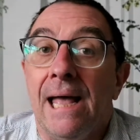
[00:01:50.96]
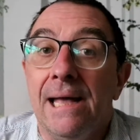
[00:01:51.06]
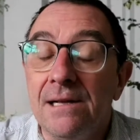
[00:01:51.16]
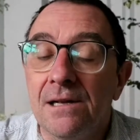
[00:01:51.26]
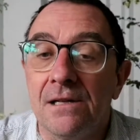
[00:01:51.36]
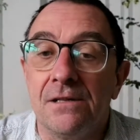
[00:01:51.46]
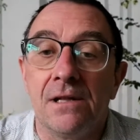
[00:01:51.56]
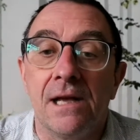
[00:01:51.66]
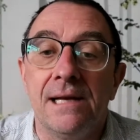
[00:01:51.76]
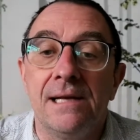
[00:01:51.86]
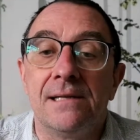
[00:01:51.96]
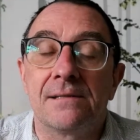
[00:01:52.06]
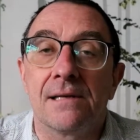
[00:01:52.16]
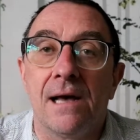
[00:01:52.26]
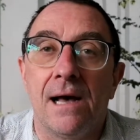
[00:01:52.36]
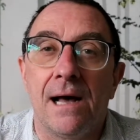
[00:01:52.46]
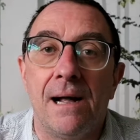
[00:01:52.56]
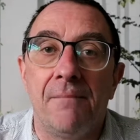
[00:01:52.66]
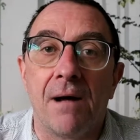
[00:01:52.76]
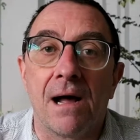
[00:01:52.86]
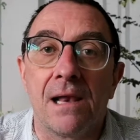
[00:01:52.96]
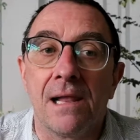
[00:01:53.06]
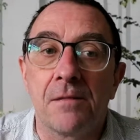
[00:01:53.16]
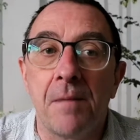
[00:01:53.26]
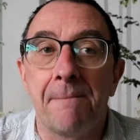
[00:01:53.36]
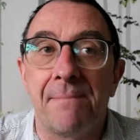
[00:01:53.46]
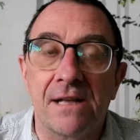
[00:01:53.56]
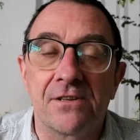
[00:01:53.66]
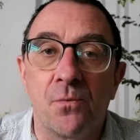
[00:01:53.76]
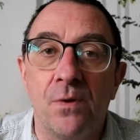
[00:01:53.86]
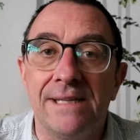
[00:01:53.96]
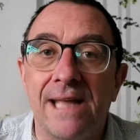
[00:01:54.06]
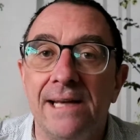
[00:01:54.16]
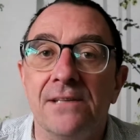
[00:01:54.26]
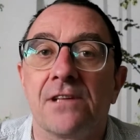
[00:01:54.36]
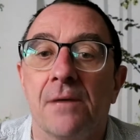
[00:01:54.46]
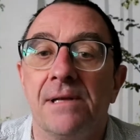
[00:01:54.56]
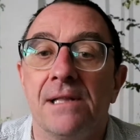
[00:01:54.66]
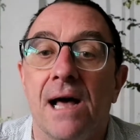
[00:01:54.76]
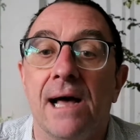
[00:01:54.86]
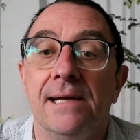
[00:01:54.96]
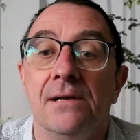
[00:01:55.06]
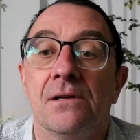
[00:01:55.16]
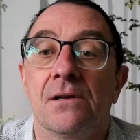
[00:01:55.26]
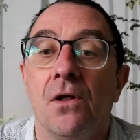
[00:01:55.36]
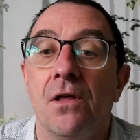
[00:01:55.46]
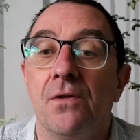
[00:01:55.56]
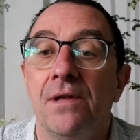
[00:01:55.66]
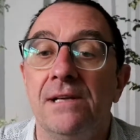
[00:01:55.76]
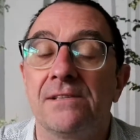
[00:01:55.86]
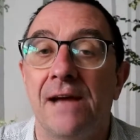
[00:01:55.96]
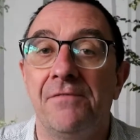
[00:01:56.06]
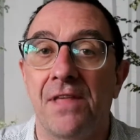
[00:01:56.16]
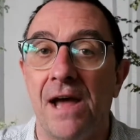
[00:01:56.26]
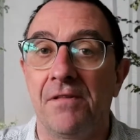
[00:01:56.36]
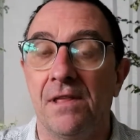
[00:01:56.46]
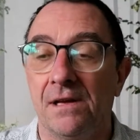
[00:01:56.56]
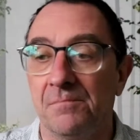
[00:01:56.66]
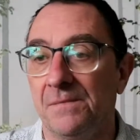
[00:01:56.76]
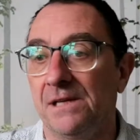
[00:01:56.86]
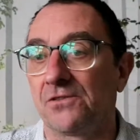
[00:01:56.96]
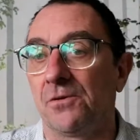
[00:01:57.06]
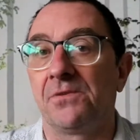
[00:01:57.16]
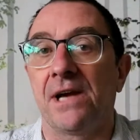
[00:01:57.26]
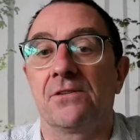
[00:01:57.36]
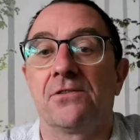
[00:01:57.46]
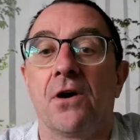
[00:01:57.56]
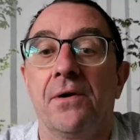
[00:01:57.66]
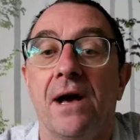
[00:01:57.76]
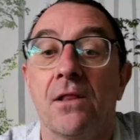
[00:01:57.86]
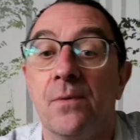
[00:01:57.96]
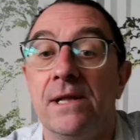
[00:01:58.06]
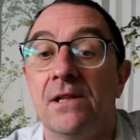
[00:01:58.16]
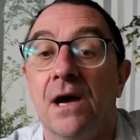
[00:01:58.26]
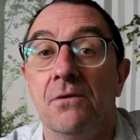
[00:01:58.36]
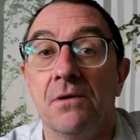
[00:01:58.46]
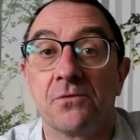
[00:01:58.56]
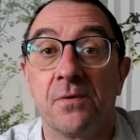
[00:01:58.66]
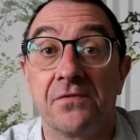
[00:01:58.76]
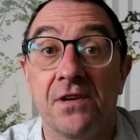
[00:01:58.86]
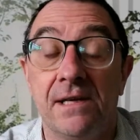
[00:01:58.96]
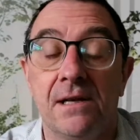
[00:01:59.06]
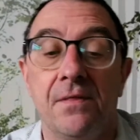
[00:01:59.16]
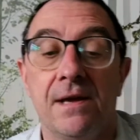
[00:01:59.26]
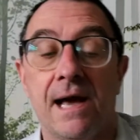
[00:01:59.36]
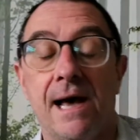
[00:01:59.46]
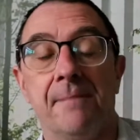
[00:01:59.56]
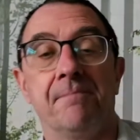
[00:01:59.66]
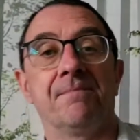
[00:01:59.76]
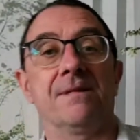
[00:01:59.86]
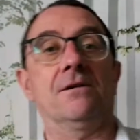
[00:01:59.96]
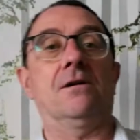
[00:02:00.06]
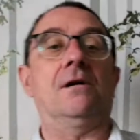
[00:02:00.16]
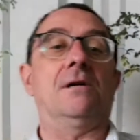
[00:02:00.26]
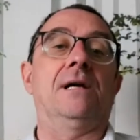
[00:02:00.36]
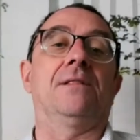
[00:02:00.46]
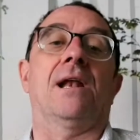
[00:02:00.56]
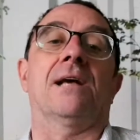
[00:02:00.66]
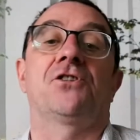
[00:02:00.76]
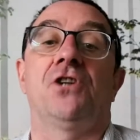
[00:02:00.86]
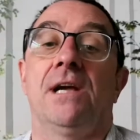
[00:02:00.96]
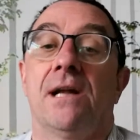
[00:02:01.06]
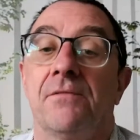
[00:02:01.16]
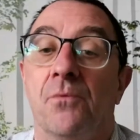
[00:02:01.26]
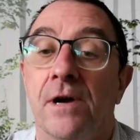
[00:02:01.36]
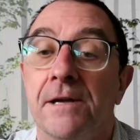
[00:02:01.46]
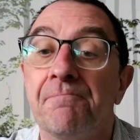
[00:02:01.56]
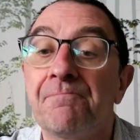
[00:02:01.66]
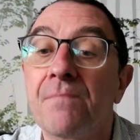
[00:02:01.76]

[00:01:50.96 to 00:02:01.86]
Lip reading: England is a little bit better with dates that have been lined, although everything is subject to going out the window, as we've seen in the last year, haven't we?